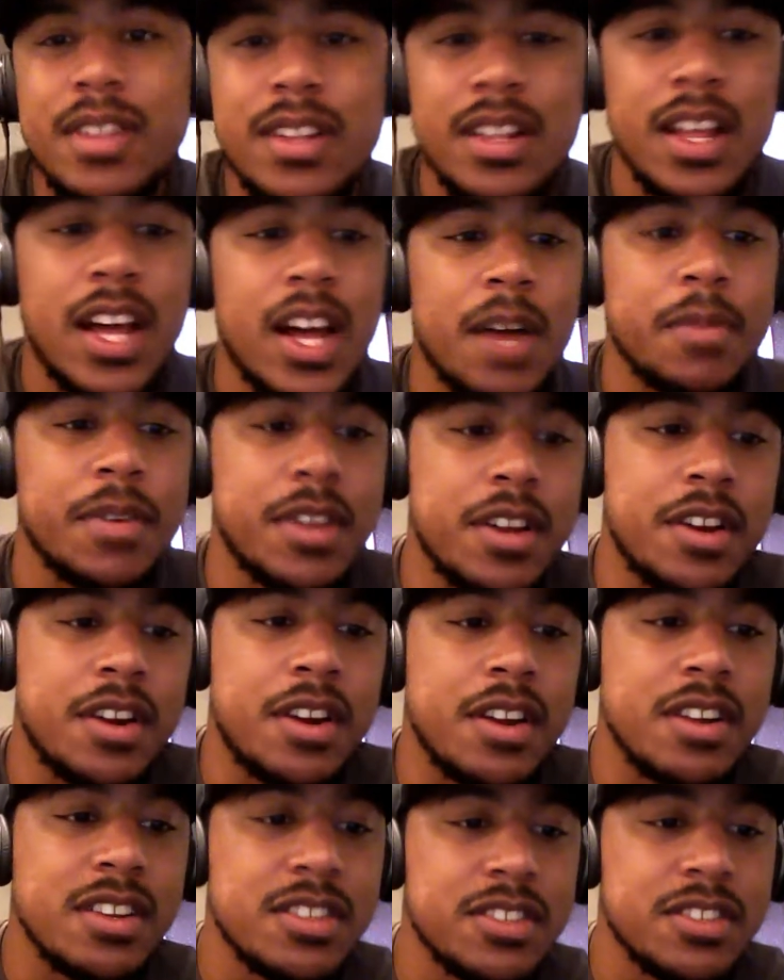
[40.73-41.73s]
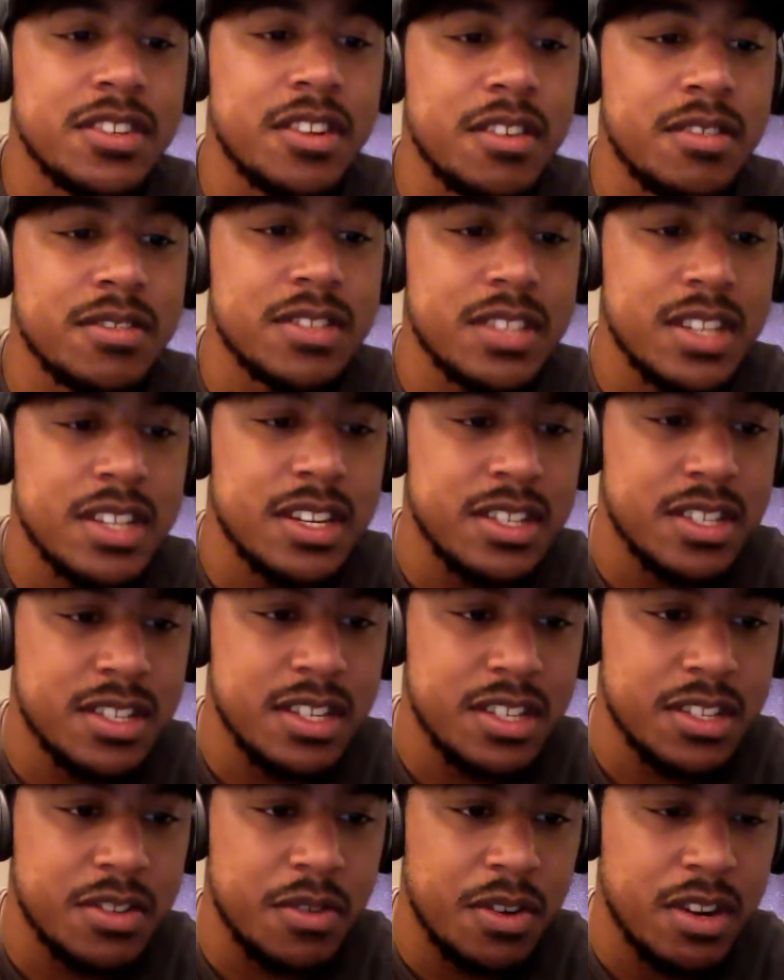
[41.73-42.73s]
I'm curious, you know what I'm saying? So let's
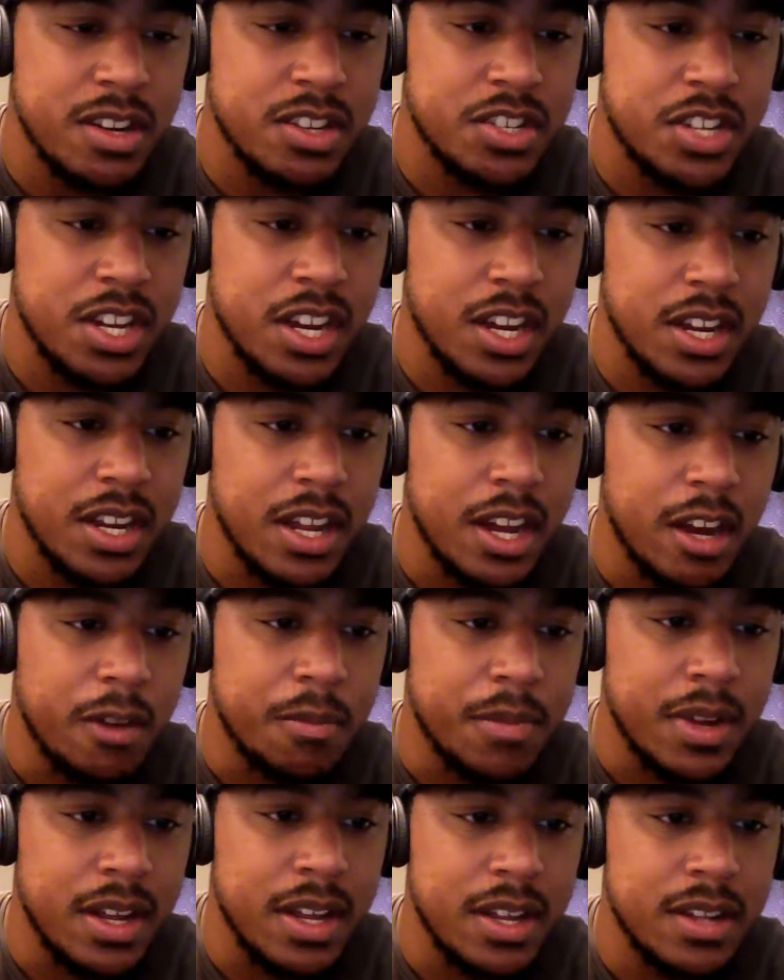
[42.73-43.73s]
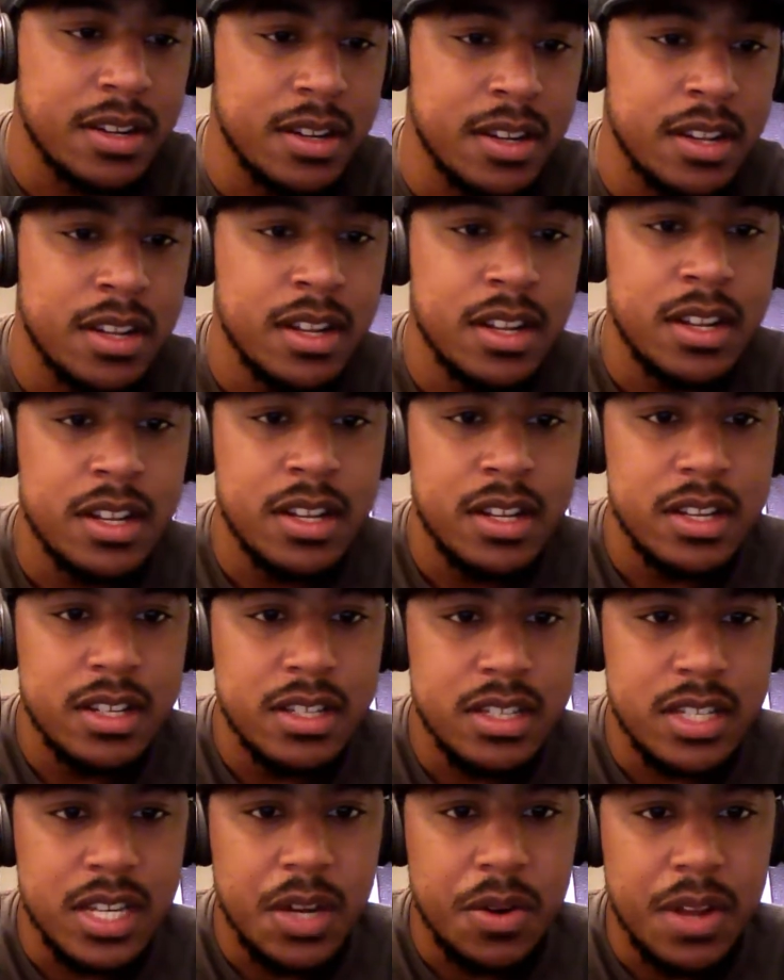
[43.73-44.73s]
go ahead and check it out, man.
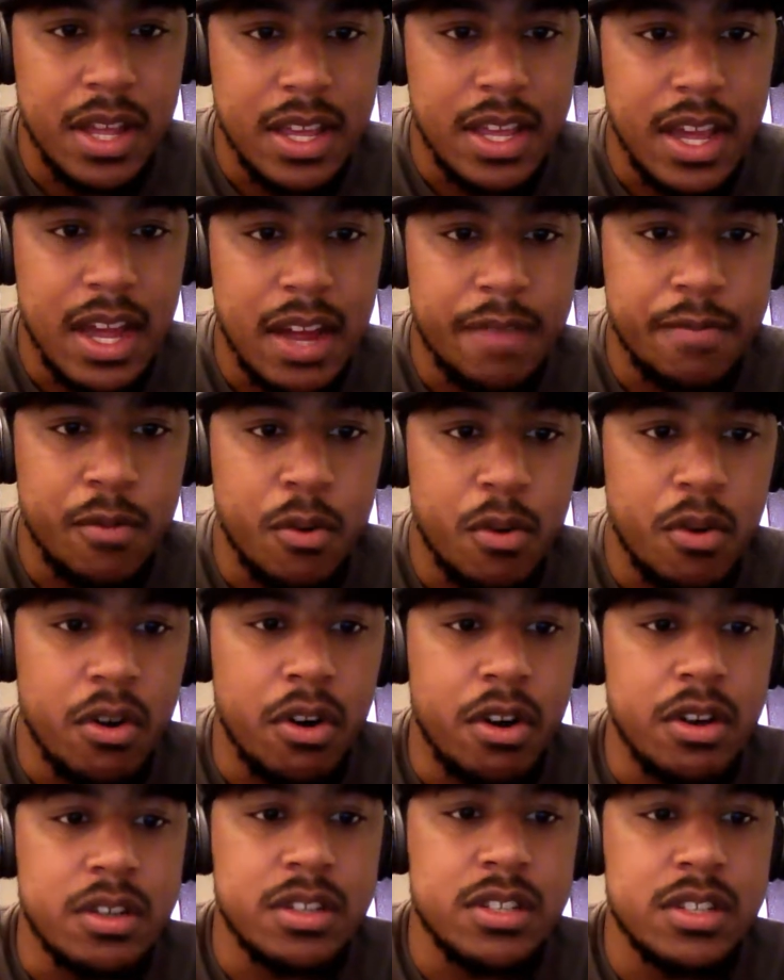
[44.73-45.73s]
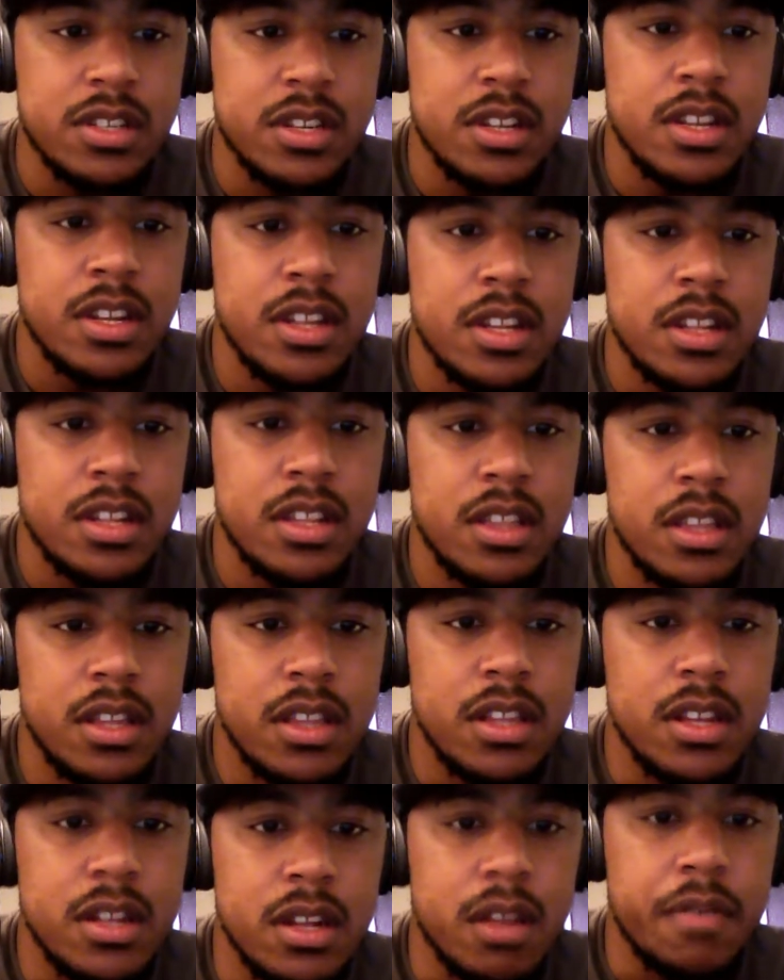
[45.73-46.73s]
See what they got for us. The
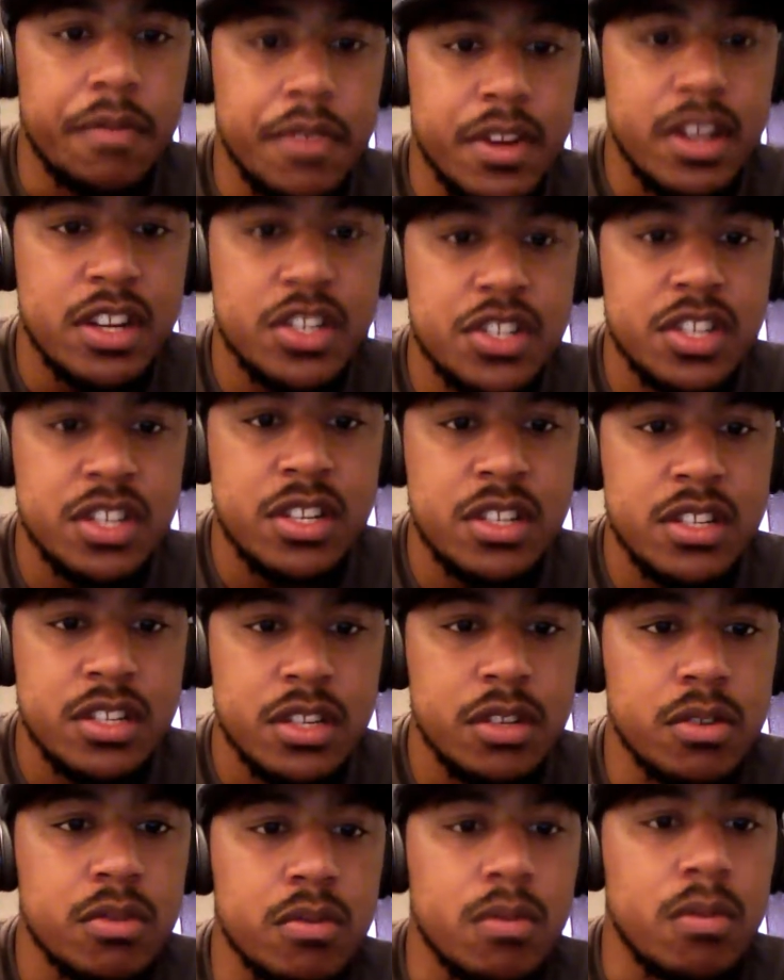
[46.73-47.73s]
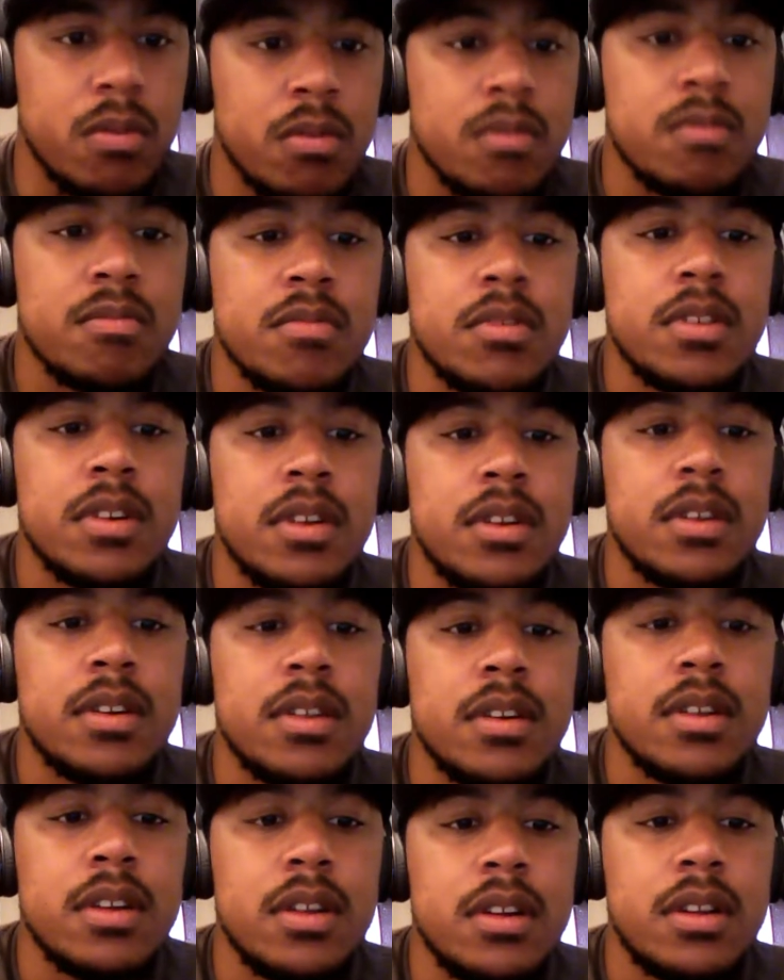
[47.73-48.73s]
Division 2.
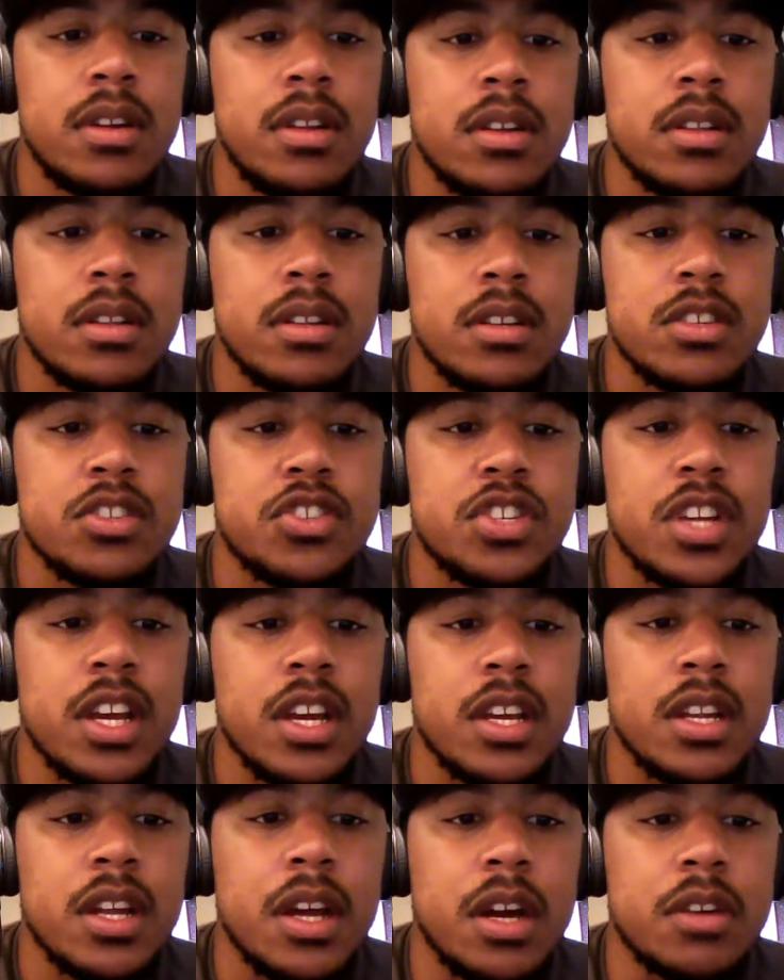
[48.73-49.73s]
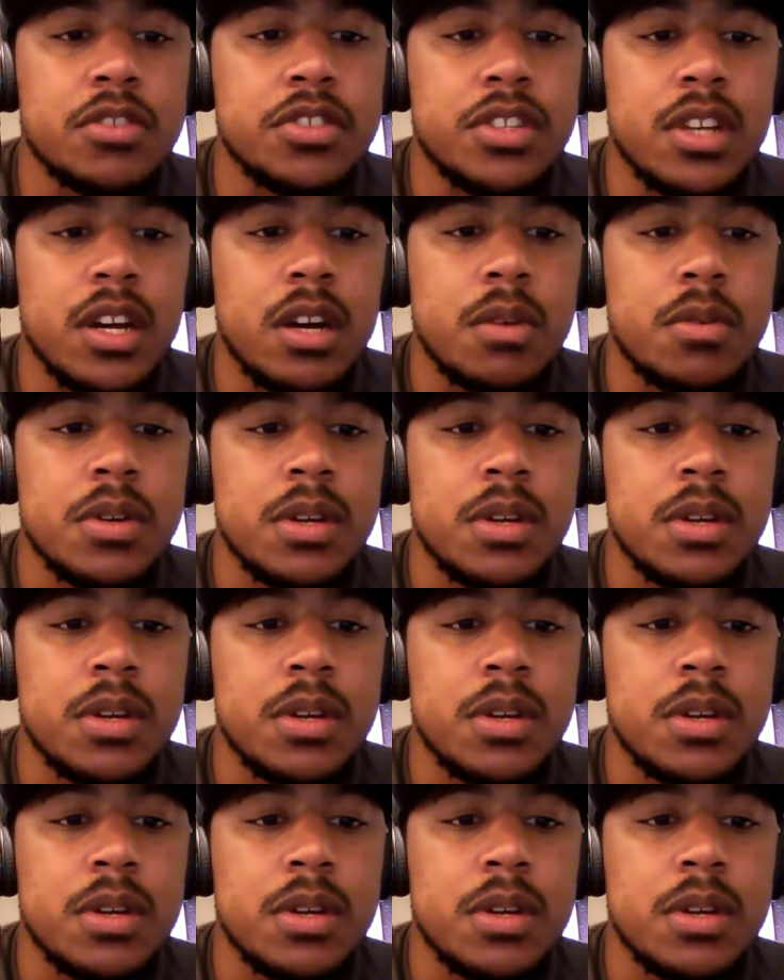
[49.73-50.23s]
Let's check it out, shall we?